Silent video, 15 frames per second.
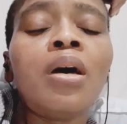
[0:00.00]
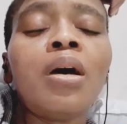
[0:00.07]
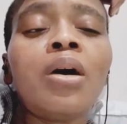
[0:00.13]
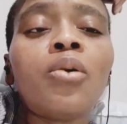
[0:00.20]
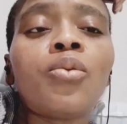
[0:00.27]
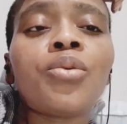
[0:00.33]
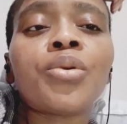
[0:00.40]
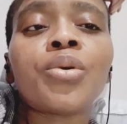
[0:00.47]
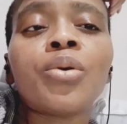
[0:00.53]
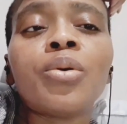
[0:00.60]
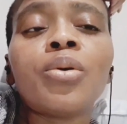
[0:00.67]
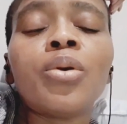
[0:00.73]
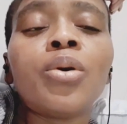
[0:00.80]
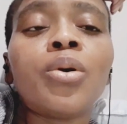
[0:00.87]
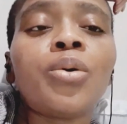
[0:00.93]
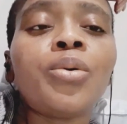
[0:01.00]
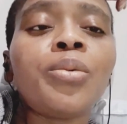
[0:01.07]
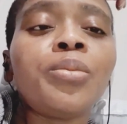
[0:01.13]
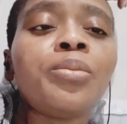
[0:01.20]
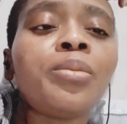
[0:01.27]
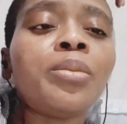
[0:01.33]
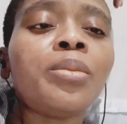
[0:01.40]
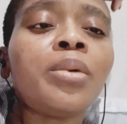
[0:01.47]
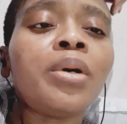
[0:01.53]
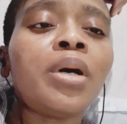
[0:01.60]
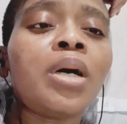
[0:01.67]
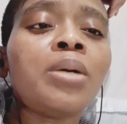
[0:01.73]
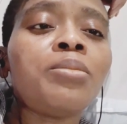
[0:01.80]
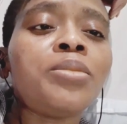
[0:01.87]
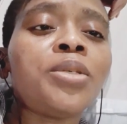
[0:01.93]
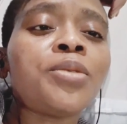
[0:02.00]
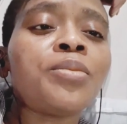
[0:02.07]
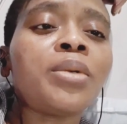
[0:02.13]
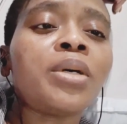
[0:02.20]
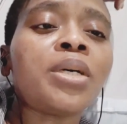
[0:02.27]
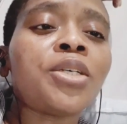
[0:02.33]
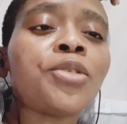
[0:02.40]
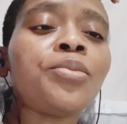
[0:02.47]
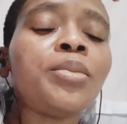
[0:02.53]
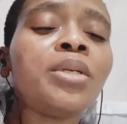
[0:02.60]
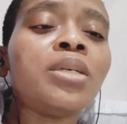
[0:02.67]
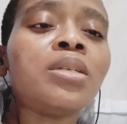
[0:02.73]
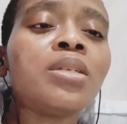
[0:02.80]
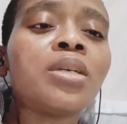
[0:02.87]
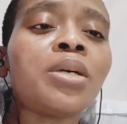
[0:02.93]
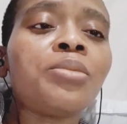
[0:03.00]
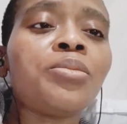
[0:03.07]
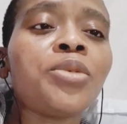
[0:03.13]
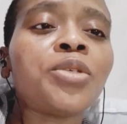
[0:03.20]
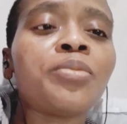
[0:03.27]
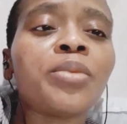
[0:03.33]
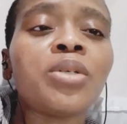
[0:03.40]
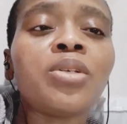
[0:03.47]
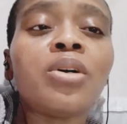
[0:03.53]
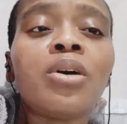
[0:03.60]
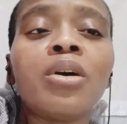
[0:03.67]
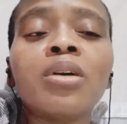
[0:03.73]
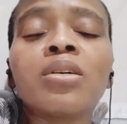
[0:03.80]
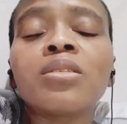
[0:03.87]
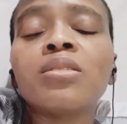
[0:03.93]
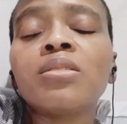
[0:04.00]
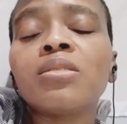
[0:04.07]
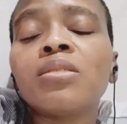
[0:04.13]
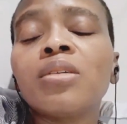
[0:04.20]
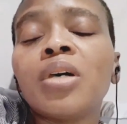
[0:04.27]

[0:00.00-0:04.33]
I want to go home. I miss my husband. I miss my dogs.